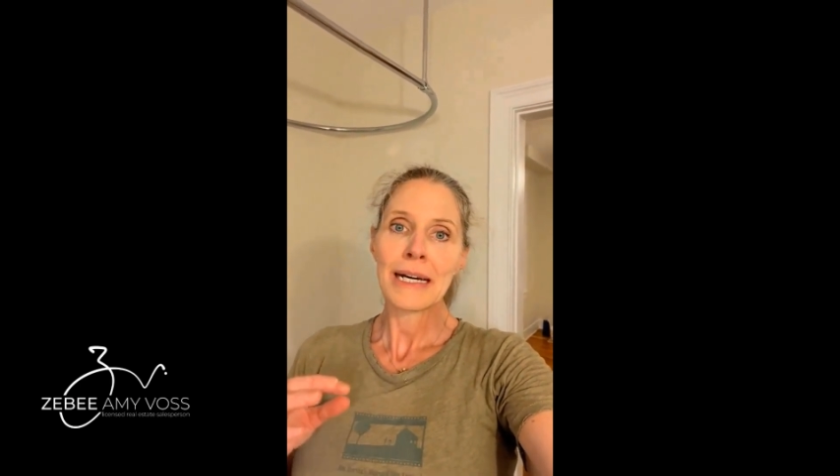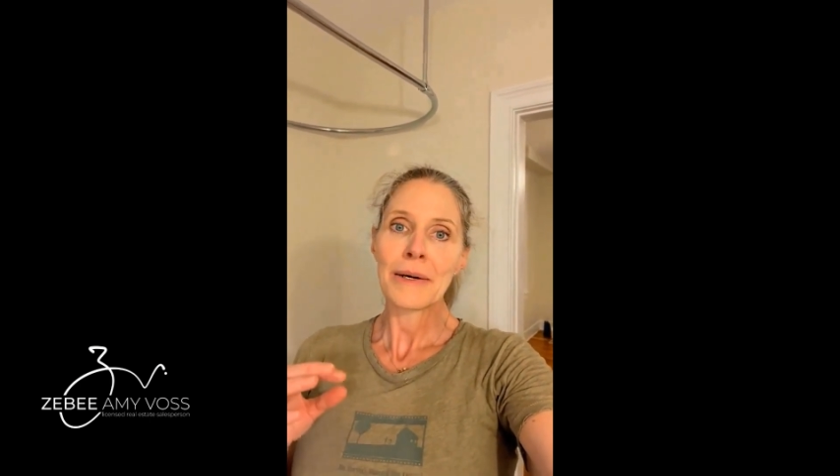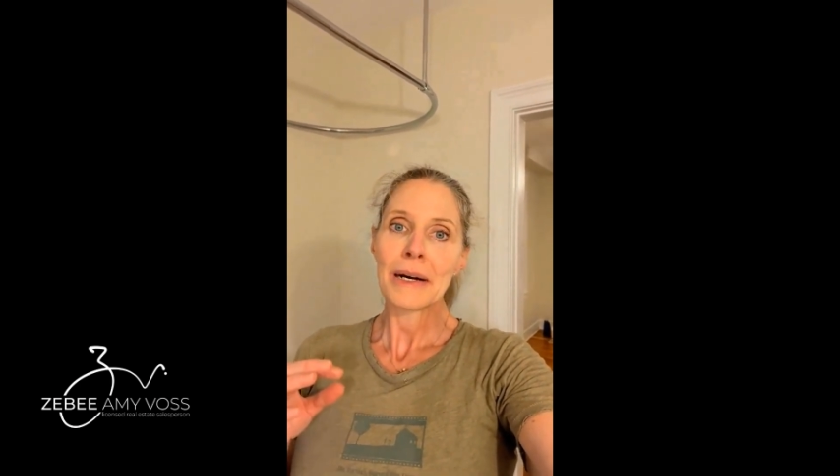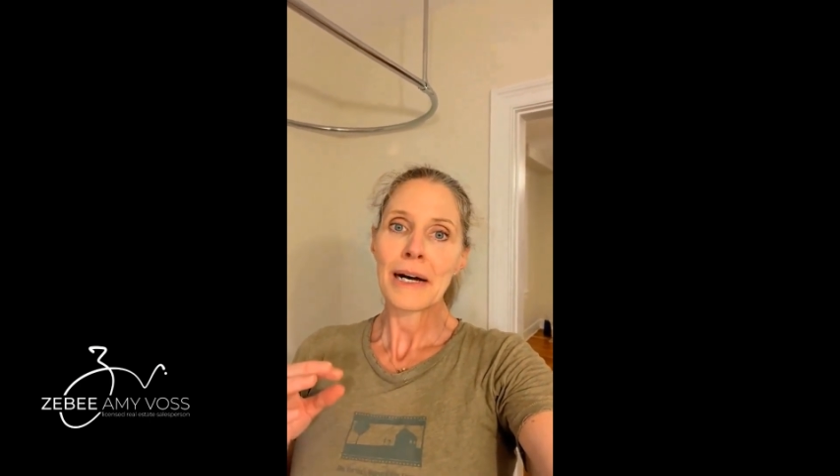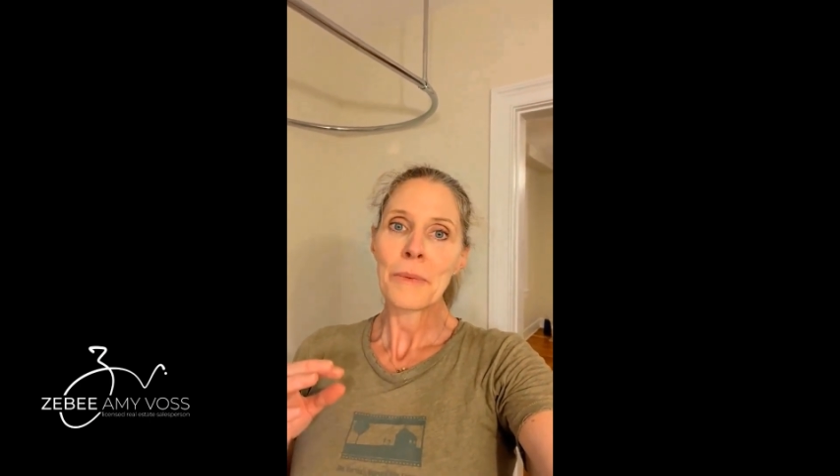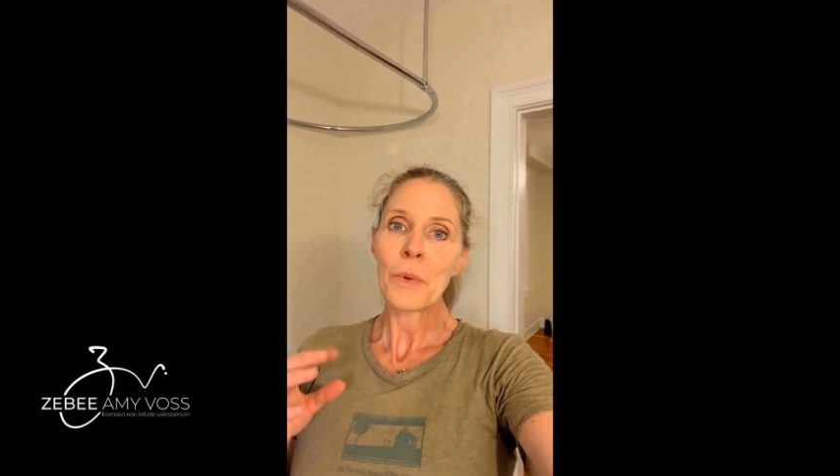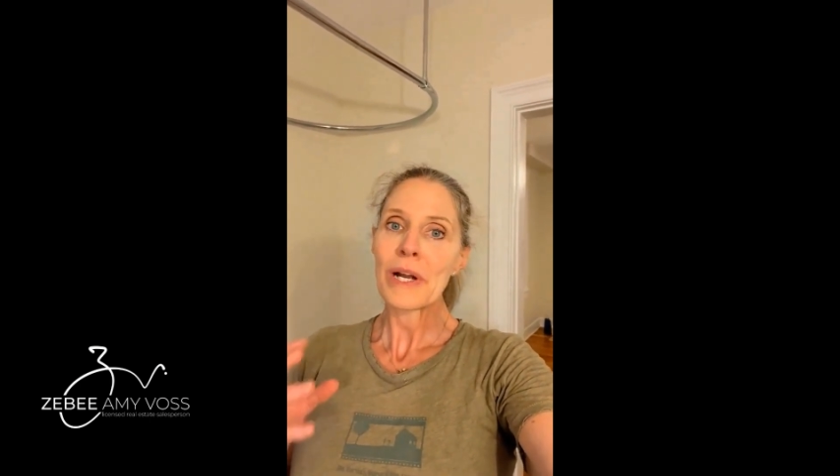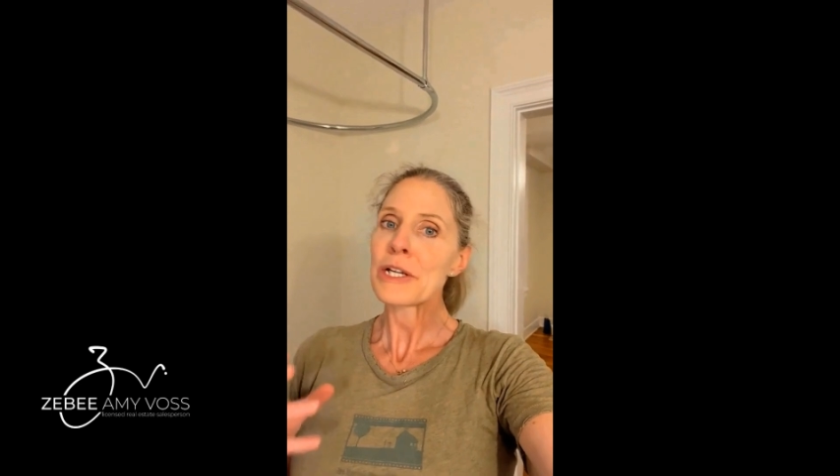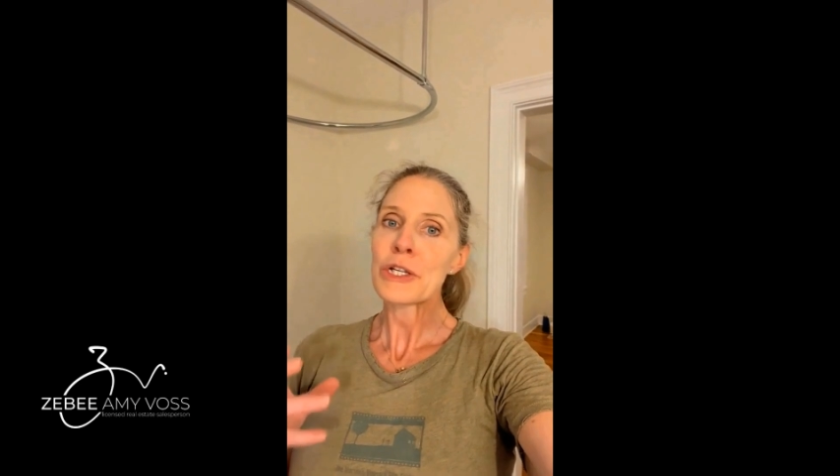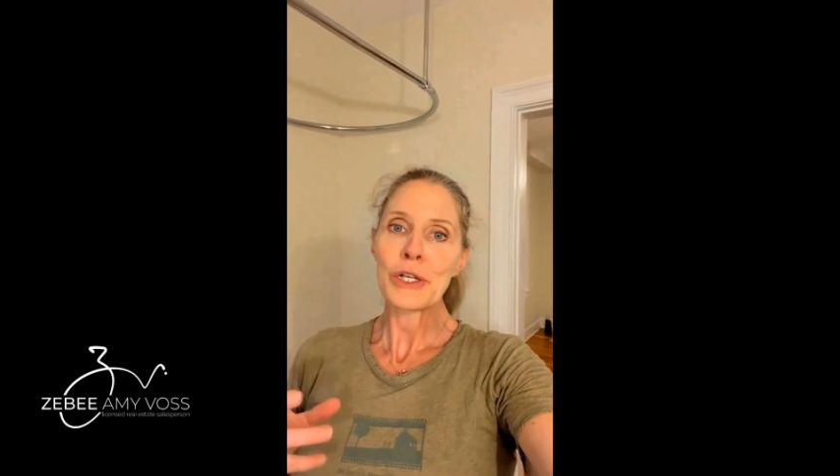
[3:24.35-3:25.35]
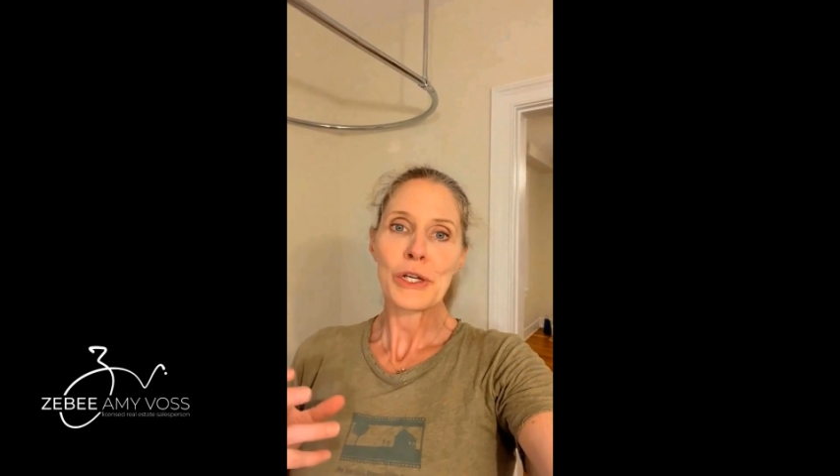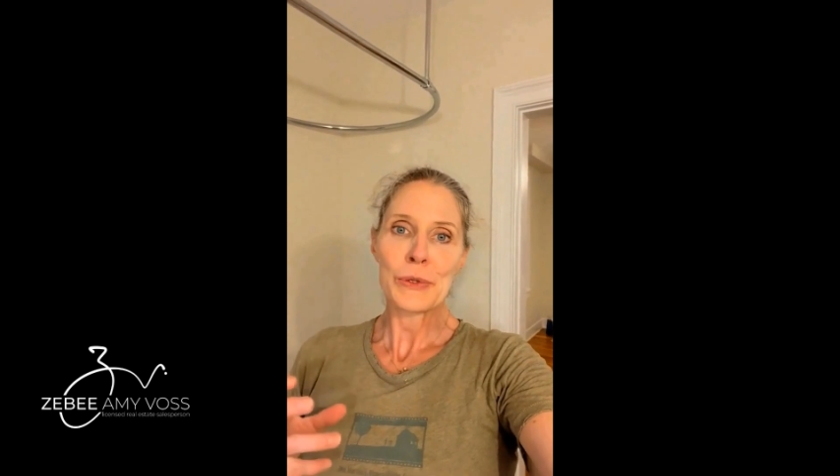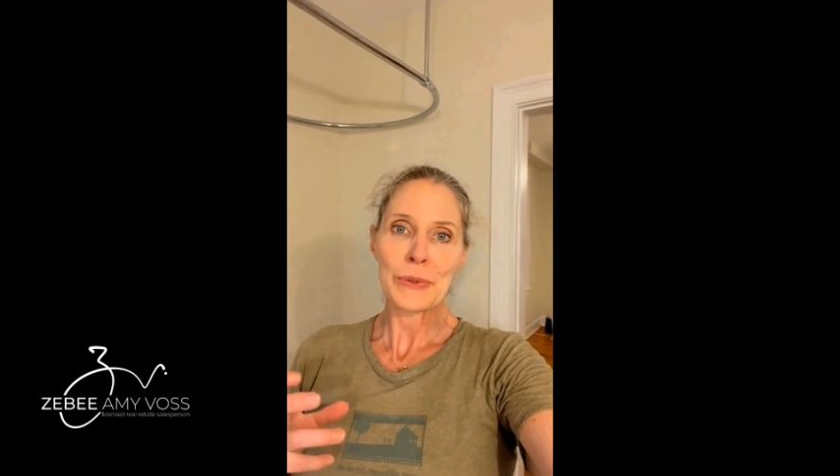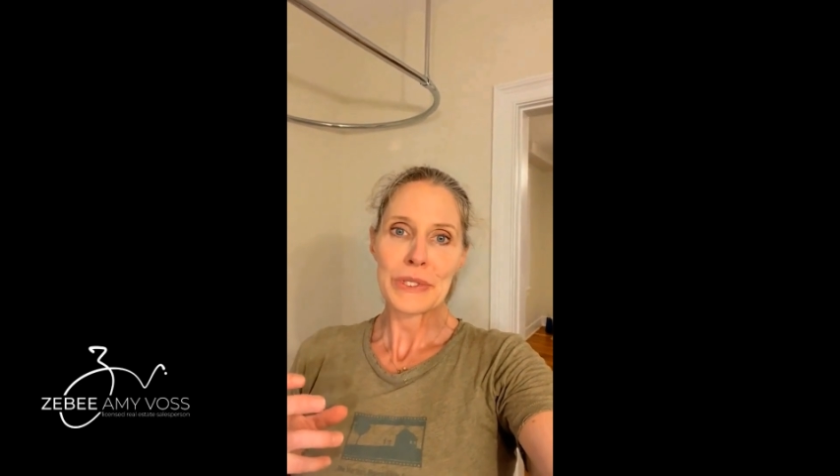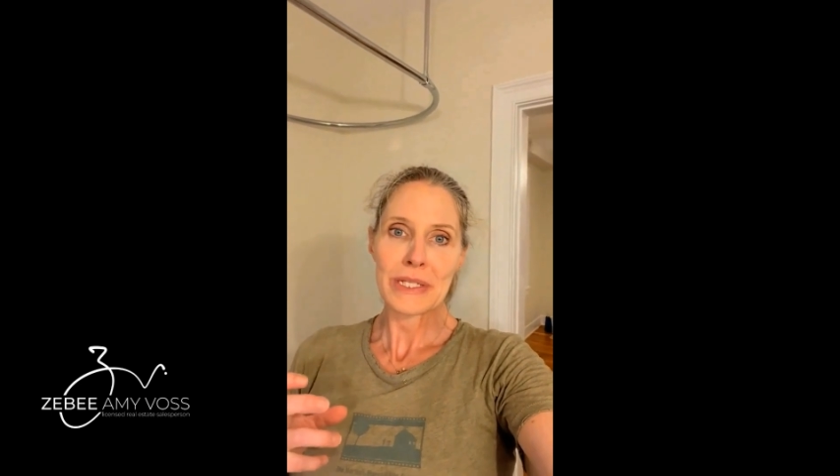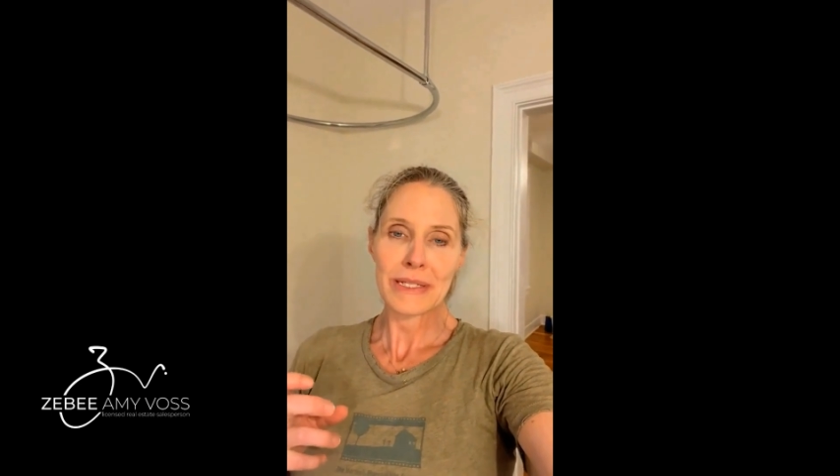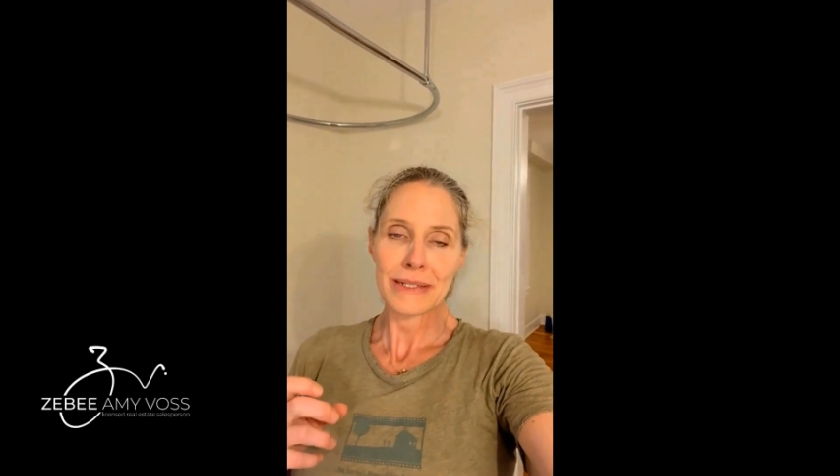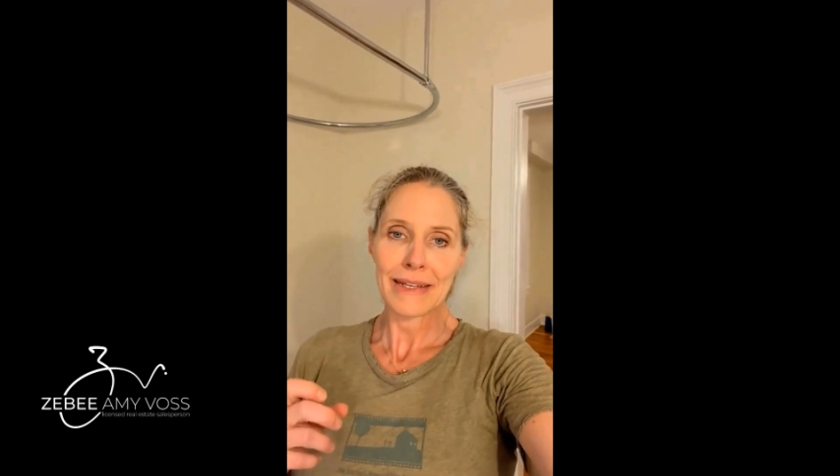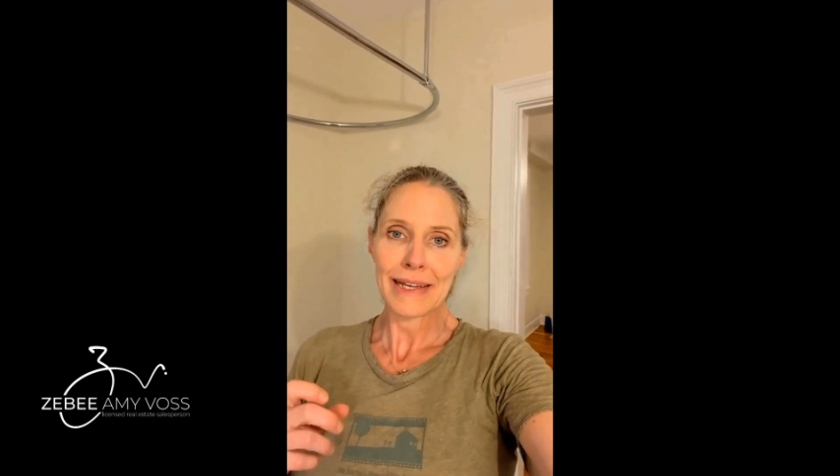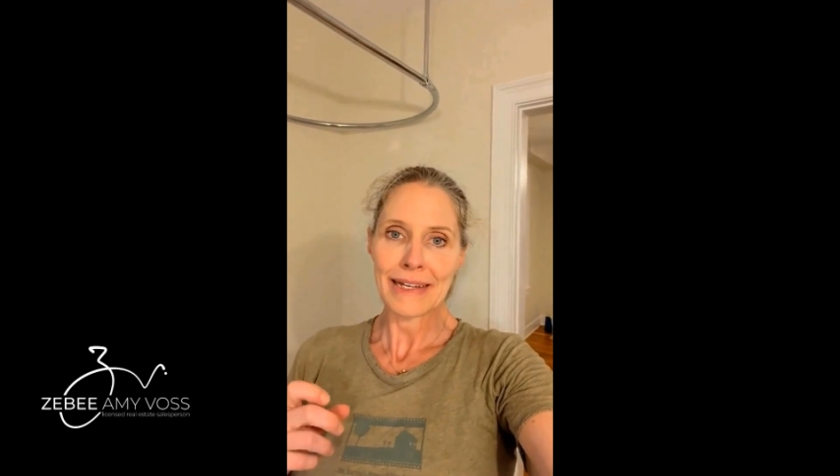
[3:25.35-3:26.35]
what I should use
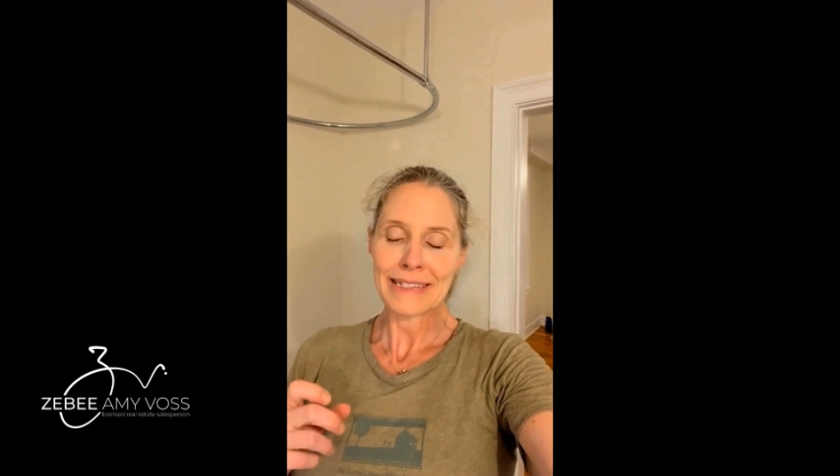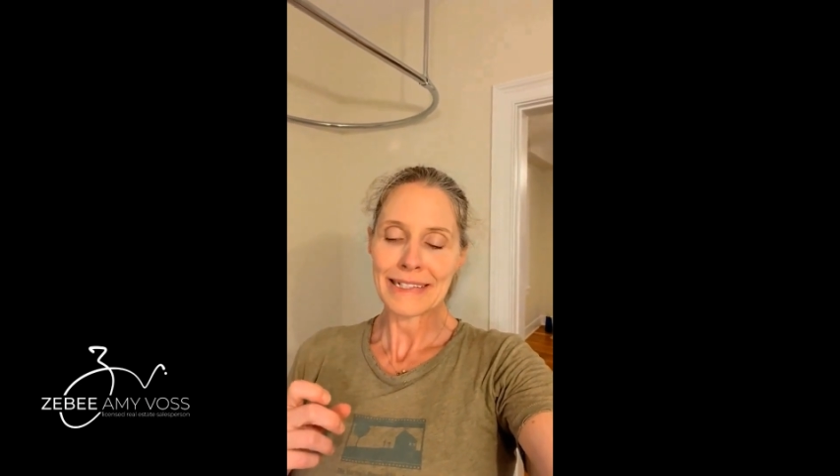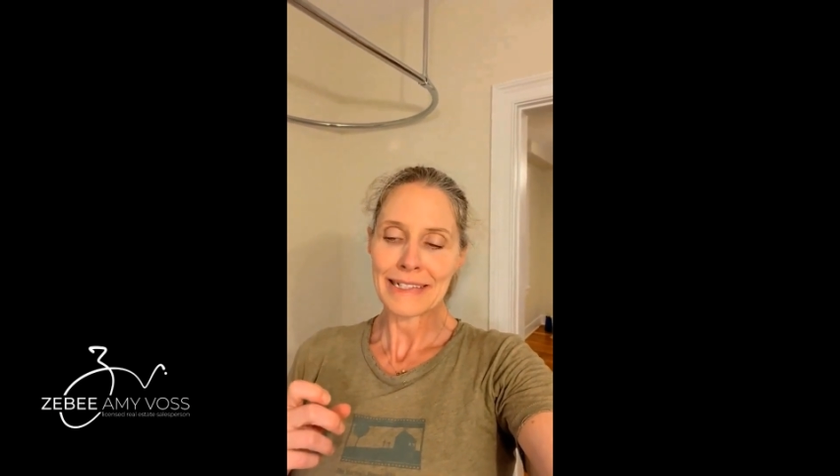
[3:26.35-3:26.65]
and